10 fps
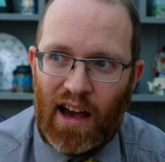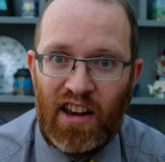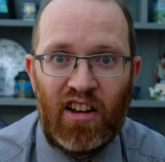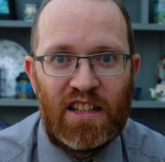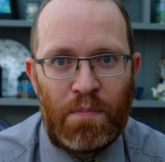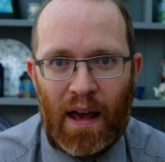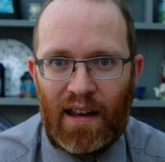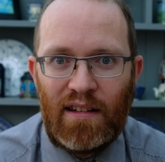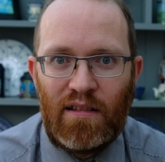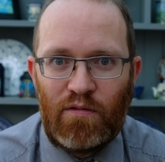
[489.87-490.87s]
nice
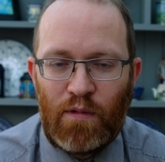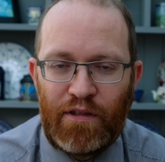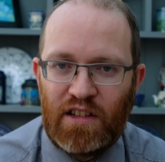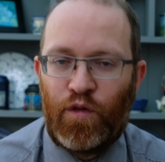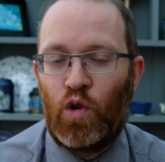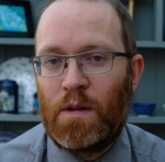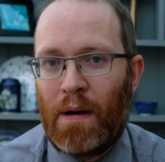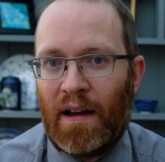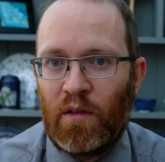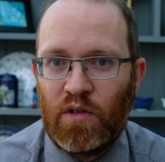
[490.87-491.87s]
pen, whether it's
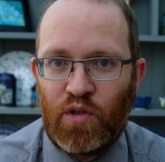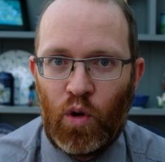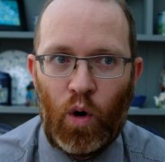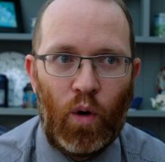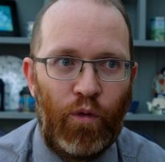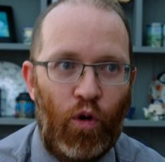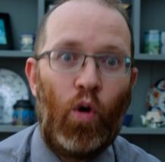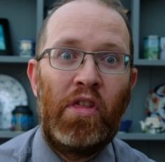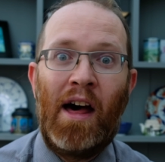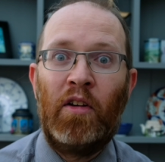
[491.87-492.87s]
£40 or
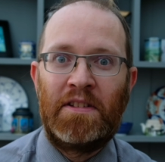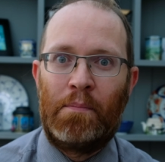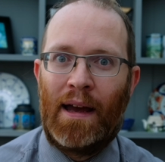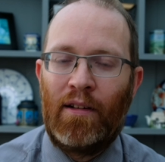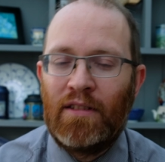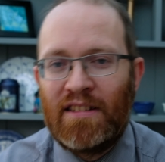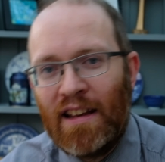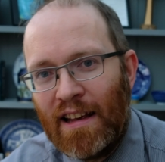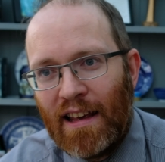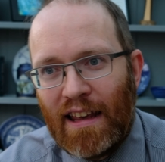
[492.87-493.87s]
£4,000,
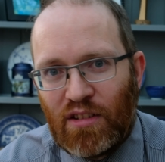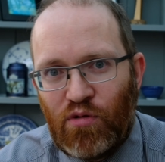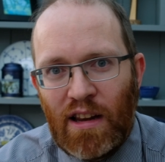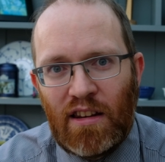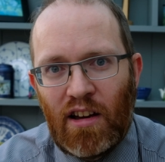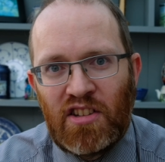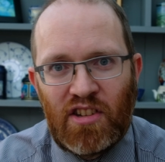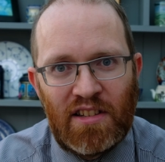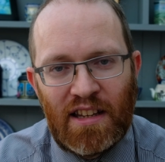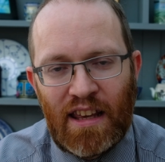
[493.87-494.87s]
it's really nice
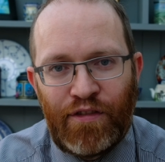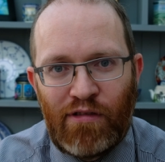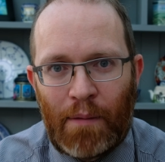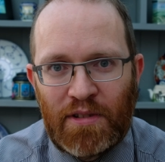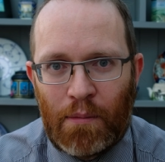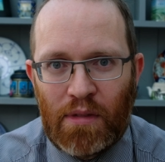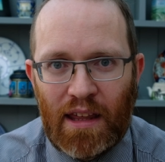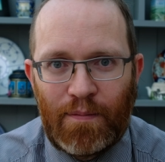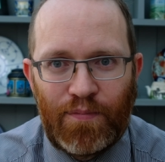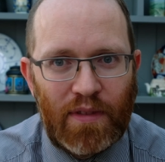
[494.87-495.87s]
just to gift wrap
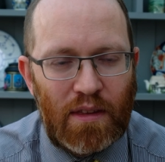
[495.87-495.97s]
something.